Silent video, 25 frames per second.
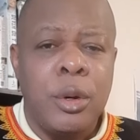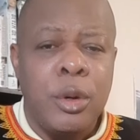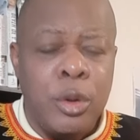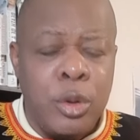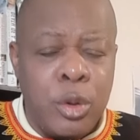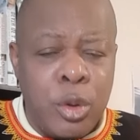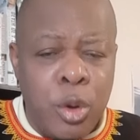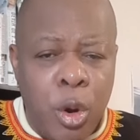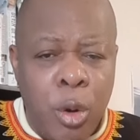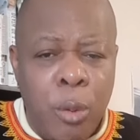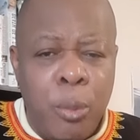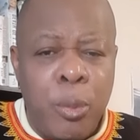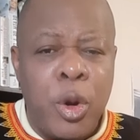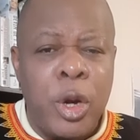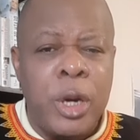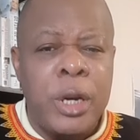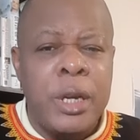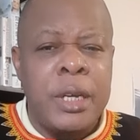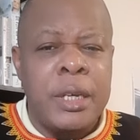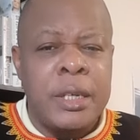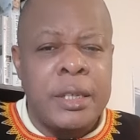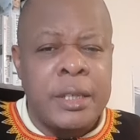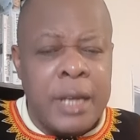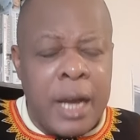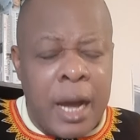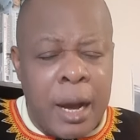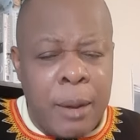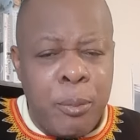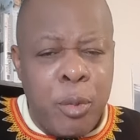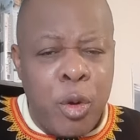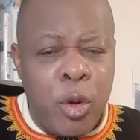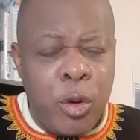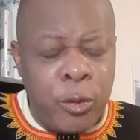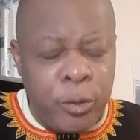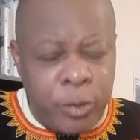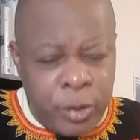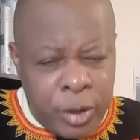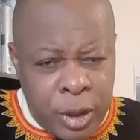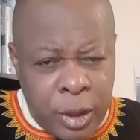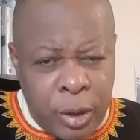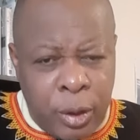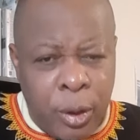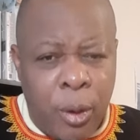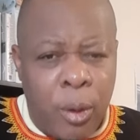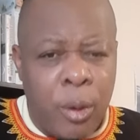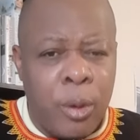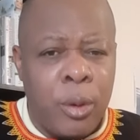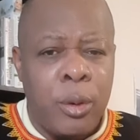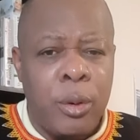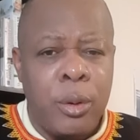Nobody is above the
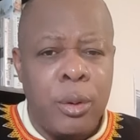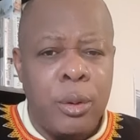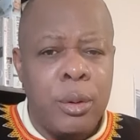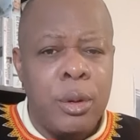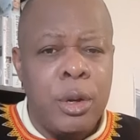law.